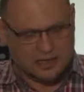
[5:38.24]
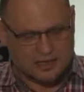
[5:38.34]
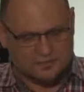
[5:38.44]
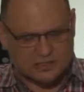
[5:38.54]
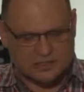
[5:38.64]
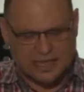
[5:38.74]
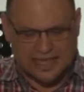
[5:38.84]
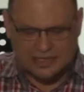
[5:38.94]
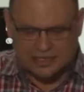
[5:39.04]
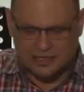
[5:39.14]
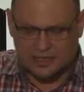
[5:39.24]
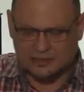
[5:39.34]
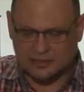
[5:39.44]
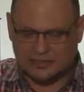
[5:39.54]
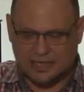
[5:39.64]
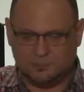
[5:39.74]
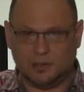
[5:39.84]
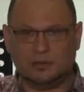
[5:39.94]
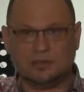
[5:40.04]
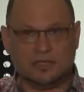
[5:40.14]
gives an edict that the
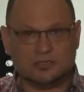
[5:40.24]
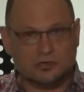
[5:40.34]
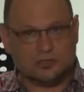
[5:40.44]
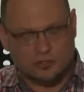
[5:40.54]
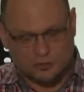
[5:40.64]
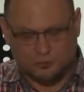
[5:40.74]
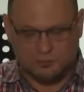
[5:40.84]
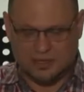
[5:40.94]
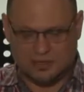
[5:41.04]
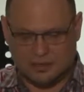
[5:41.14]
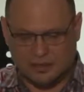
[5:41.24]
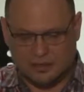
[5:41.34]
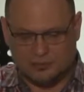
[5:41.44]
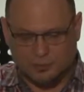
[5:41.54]
temple in Jerusalem to be uh,